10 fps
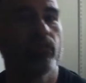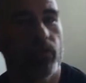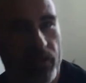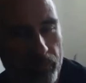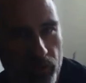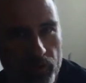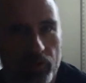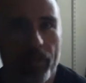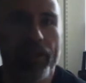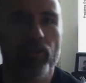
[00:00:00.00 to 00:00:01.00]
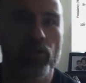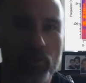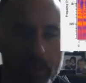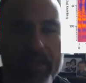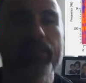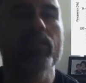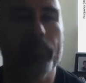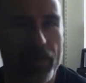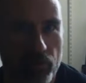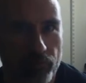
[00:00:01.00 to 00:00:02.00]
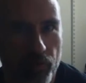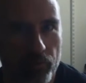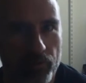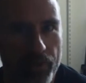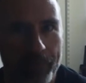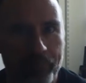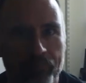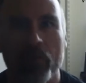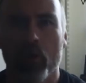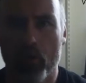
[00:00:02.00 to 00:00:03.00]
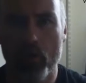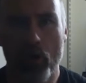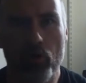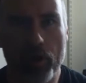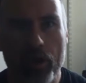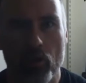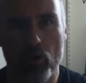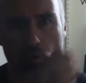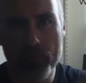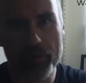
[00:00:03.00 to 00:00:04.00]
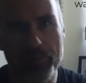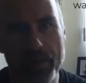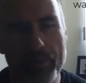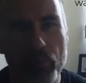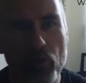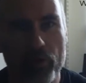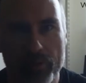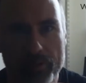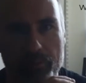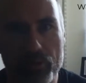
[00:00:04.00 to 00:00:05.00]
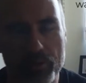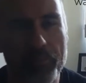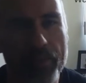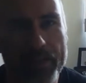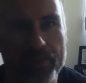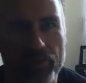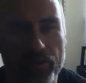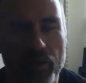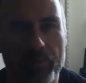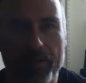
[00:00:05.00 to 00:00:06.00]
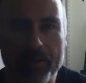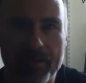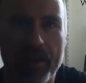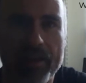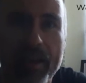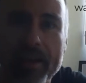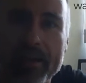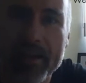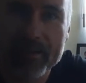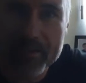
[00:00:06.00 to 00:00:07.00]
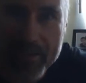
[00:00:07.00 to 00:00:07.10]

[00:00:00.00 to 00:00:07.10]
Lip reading: and reciprocal space, or space and spatial frequency. Okay, over to the blackboard. Let's put some maths on top of this, and then let's